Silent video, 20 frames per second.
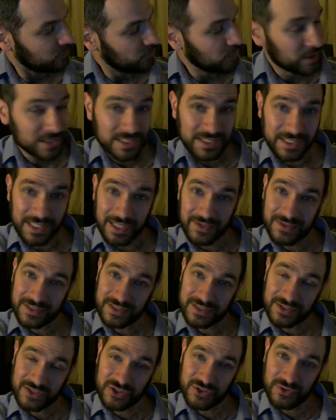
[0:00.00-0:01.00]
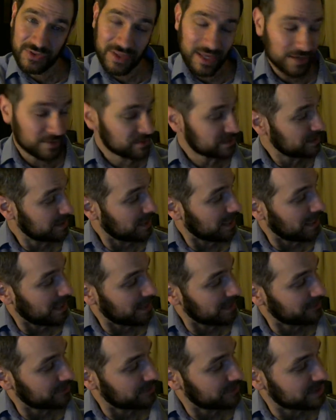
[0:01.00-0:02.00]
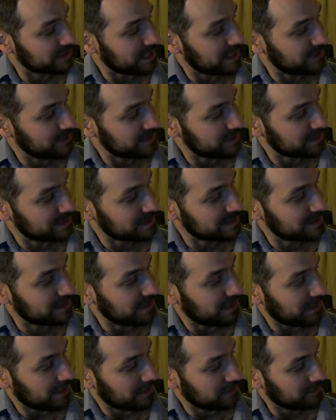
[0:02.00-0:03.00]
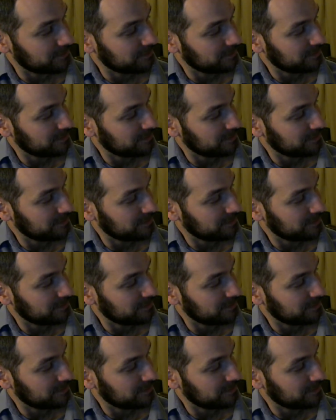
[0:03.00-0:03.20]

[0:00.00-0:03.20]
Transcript: We could say this is 2009, you could say this is today.